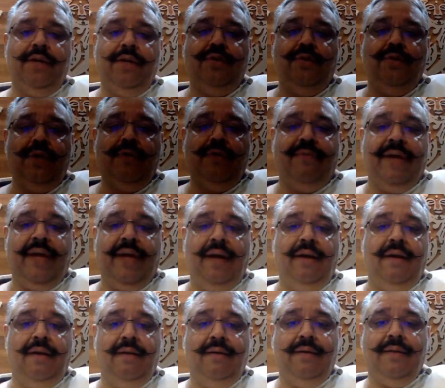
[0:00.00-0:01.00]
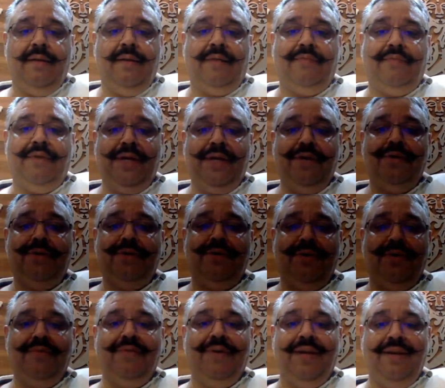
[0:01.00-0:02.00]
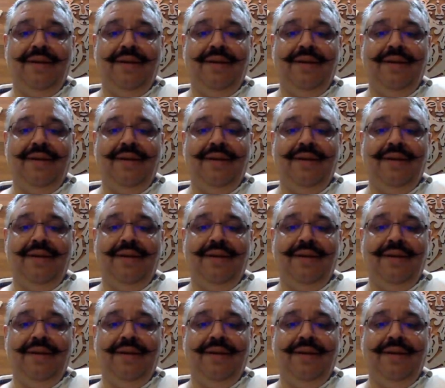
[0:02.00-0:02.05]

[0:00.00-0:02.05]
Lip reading: is doing well. That video is doing well.